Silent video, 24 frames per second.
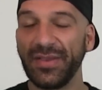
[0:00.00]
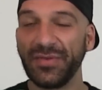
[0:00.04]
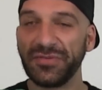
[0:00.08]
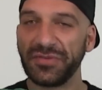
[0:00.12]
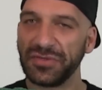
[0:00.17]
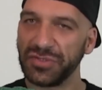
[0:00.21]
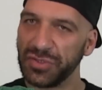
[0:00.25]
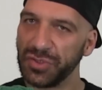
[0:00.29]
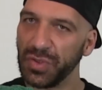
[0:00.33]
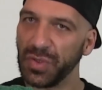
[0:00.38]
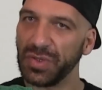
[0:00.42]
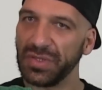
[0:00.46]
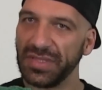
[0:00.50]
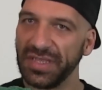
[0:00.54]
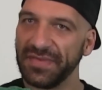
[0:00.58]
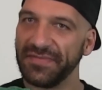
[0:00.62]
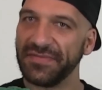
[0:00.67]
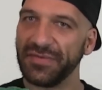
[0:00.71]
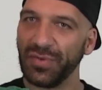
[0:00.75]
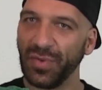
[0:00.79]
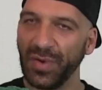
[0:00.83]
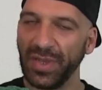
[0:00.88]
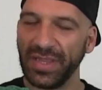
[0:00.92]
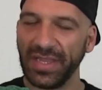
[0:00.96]
It was a
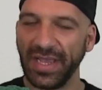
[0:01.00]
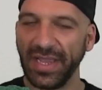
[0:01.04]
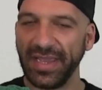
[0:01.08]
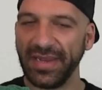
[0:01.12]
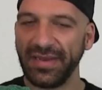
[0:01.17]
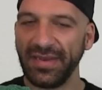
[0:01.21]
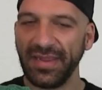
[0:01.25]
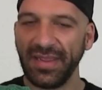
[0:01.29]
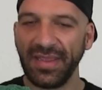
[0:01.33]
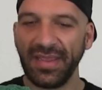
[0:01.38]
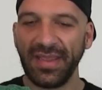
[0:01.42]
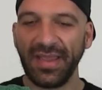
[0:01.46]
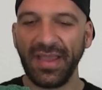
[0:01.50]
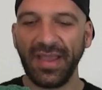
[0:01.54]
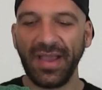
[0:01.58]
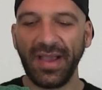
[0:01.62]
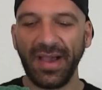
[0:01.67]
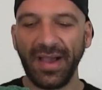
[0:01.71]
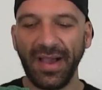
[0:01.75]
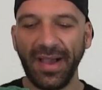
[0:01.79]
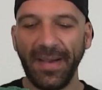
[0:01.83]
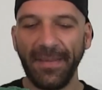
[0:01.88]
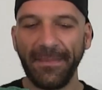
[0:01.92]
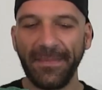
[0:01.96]
short-lived toy line,
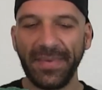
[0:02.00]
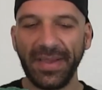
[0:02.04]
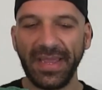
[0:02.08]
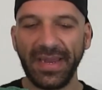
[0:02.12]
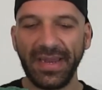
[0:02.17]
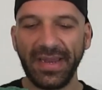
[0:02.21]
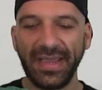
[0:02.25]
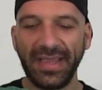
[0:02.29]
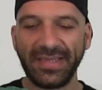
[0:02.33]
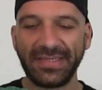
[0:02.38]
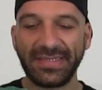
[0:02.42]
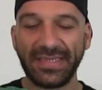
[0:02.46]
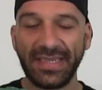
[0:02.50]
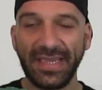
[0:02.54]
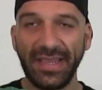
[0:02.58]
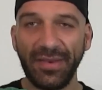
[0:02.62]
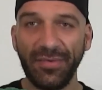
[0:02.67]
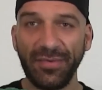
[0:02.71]
but it